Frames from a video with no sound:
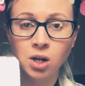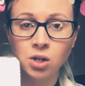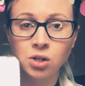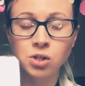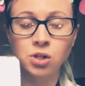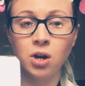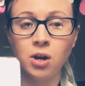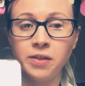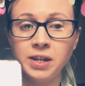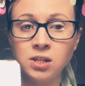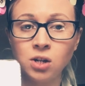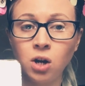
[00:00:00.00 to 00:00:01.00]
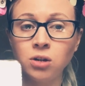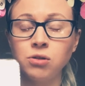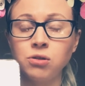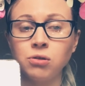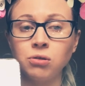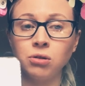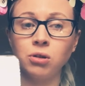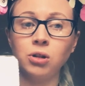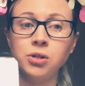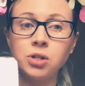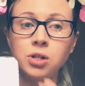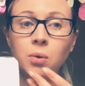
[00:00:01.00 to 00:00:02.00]
So this consonant
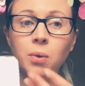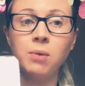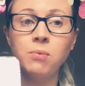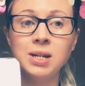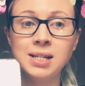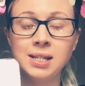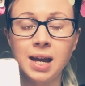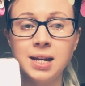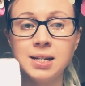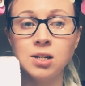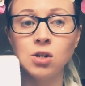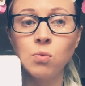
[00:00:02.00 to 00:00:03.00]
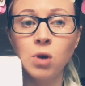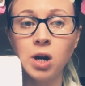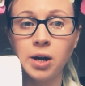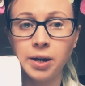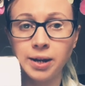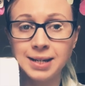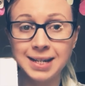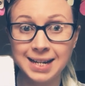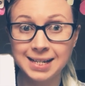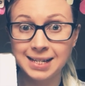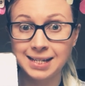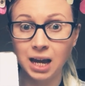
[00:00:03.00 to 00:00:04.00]
cluster, when we say it in a word,
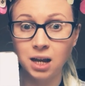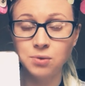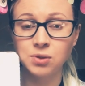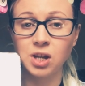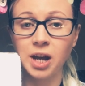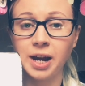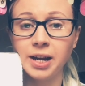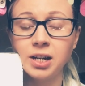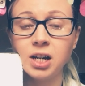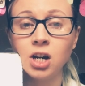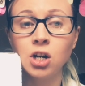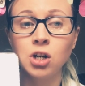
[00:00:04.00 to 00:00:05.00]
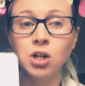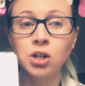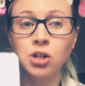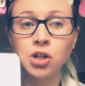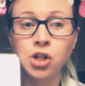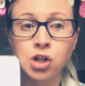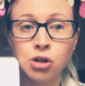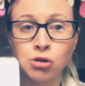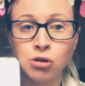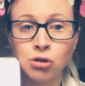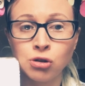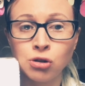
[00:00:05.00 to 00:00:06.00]
it sounds like
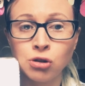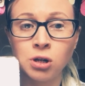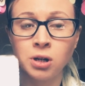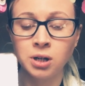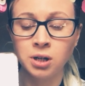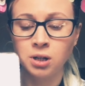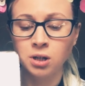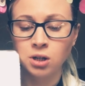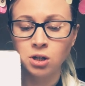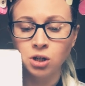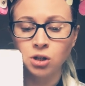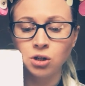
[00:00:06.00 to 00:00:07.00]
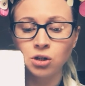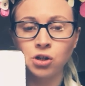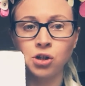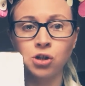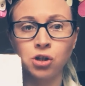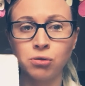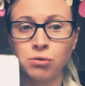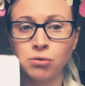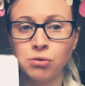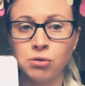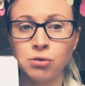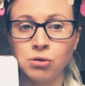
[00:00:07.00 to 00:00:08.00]
sure,
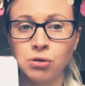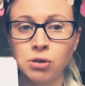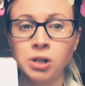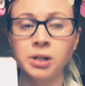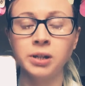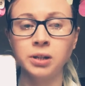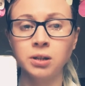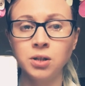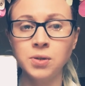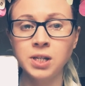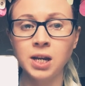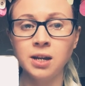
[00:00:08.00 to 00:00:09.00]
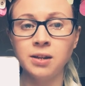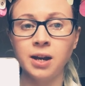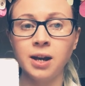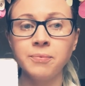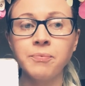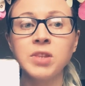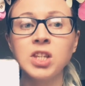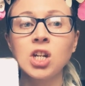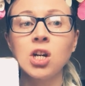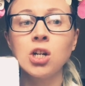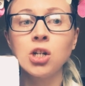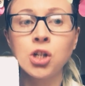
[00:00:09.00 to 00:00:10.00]
sure. Can you say that?
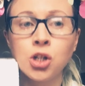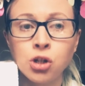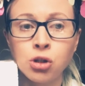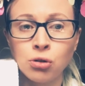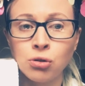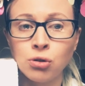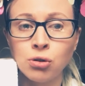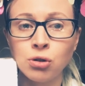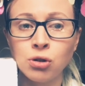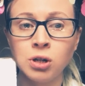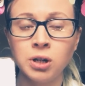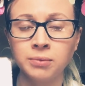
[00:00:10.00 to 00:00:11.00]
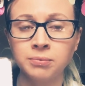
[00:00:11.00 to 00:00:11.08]
Sure.